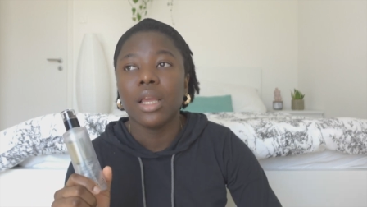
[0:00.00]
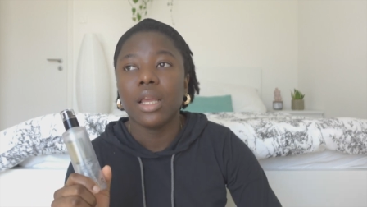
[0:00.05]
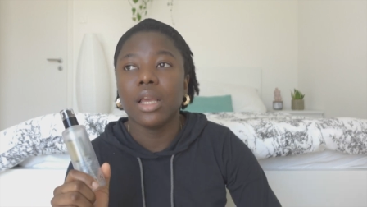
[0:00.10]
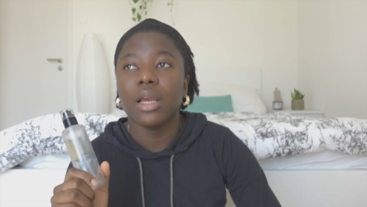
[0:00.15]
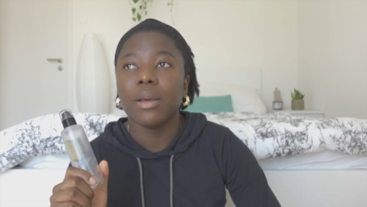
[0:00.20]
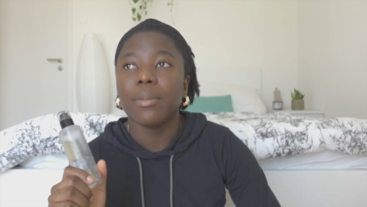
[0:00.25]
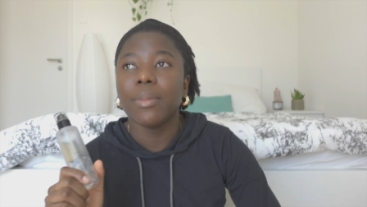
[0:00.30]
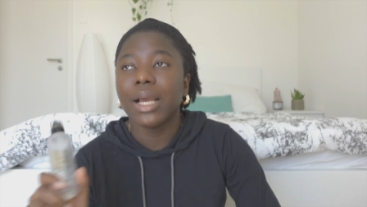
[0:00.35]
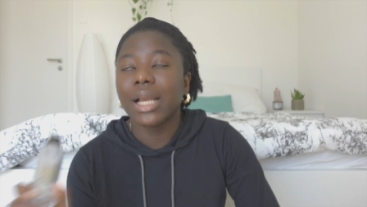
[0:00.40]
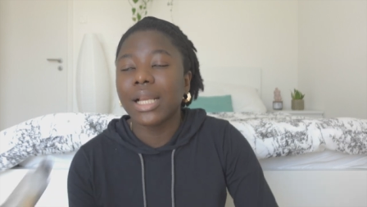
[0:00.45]

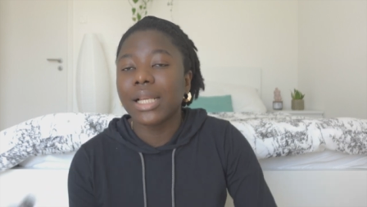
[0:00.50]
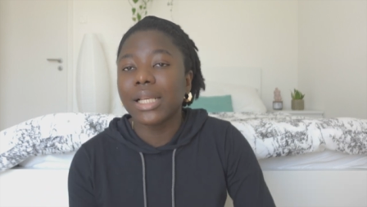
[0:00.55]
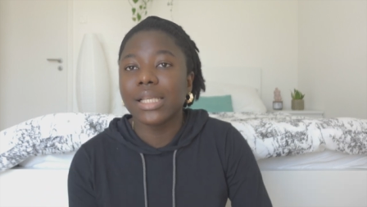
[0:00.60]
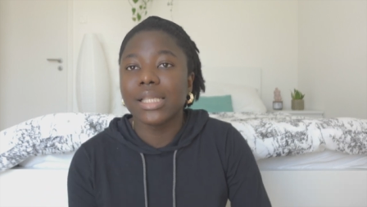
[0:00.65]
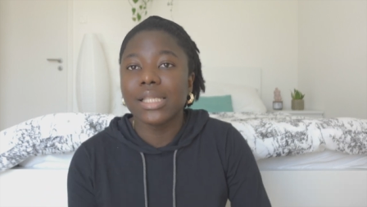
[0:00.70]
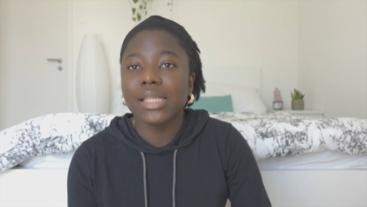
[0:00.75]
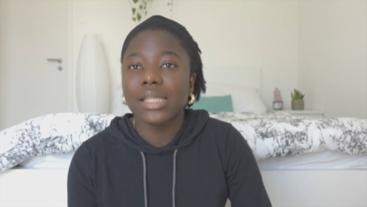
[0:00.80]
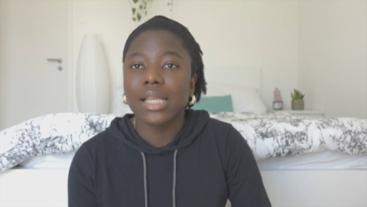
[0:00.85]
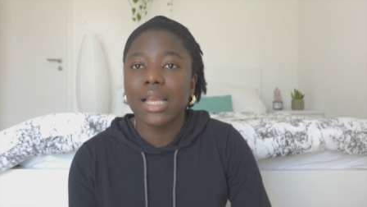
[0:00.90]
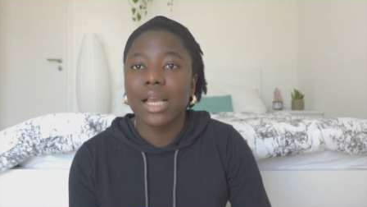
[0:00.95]

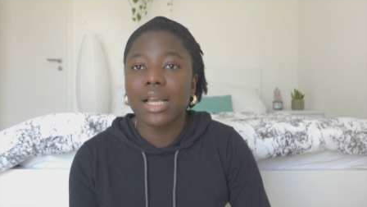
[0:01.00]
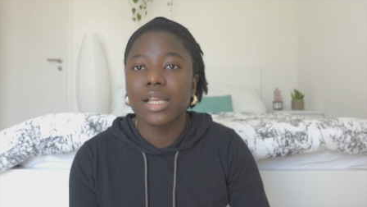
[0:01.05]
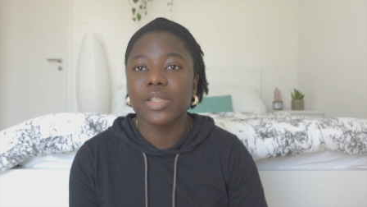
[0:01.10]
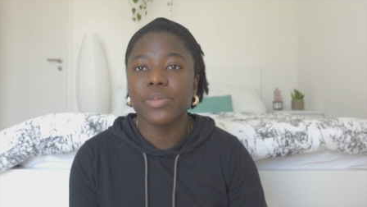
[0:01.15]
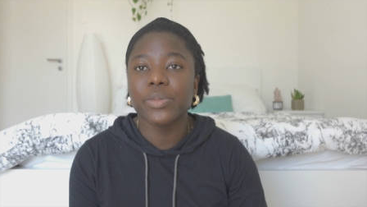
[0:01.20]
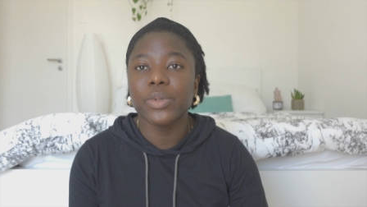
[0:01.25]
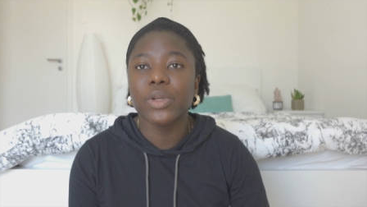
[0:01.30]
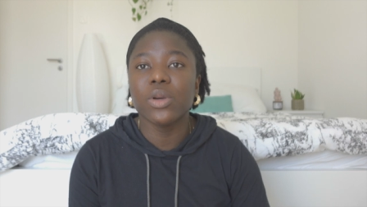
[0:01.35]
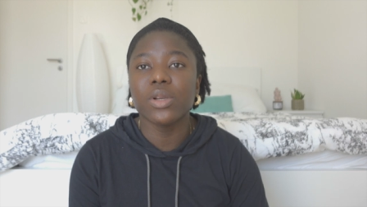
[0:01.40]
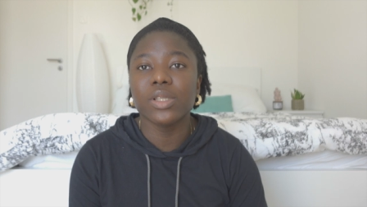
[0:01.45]
acne
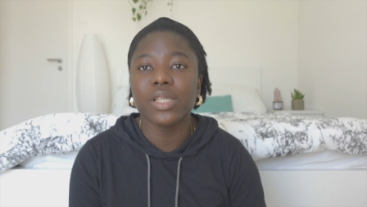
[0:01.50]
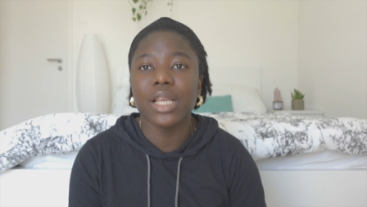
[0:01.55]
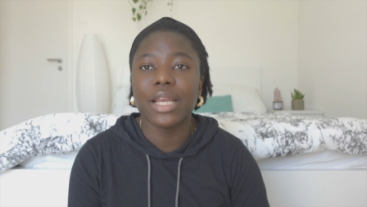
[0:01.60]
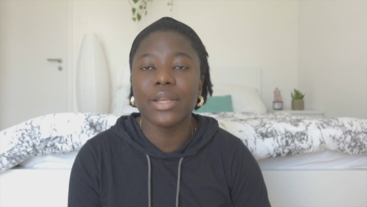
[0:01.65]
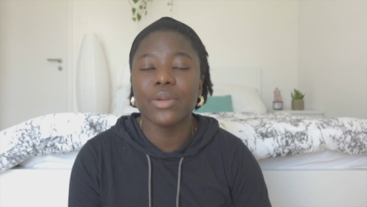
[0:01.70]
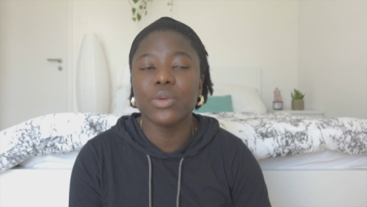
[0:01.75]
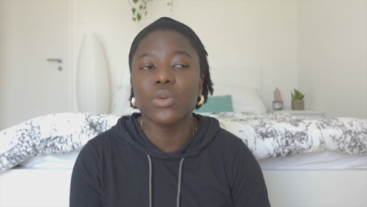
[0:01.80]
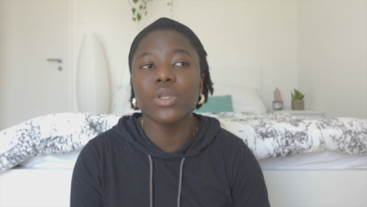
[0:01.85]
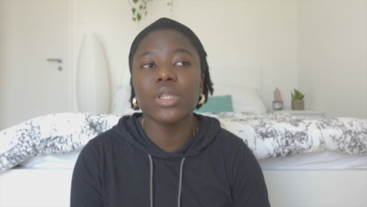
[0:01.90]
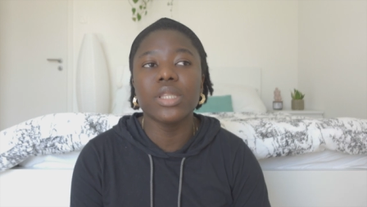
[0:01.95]
scars, because
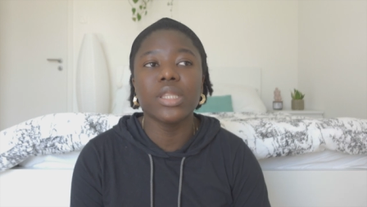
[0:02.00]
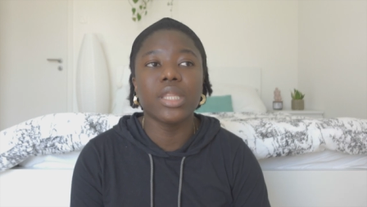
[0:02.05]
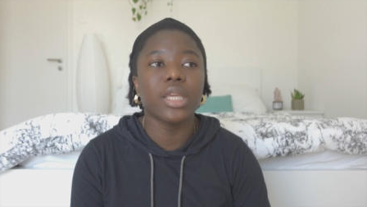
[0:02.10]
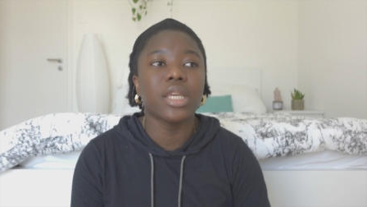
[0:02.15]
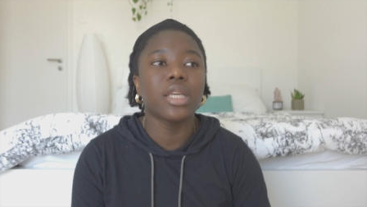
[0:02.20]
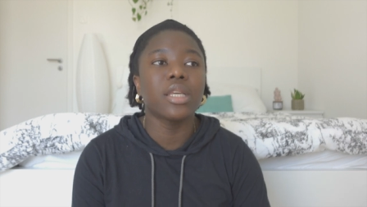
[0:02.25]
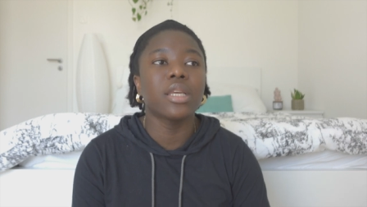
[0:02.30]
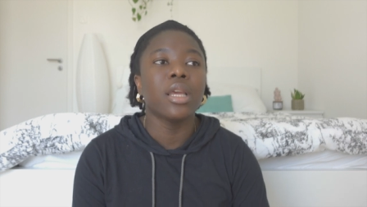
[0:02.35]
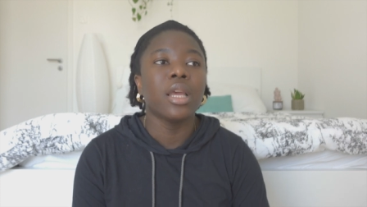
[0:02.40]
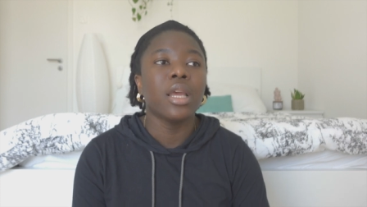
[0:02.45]
I don't
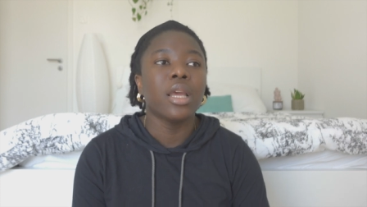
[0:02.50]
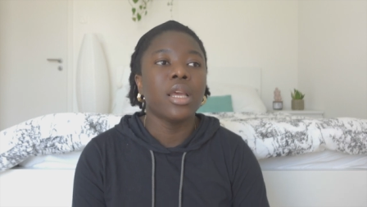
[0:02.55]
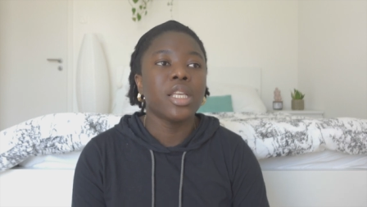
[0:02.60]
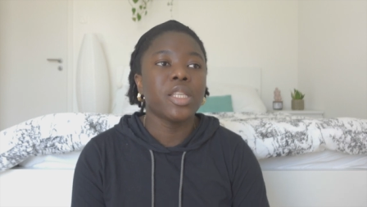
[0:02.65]
think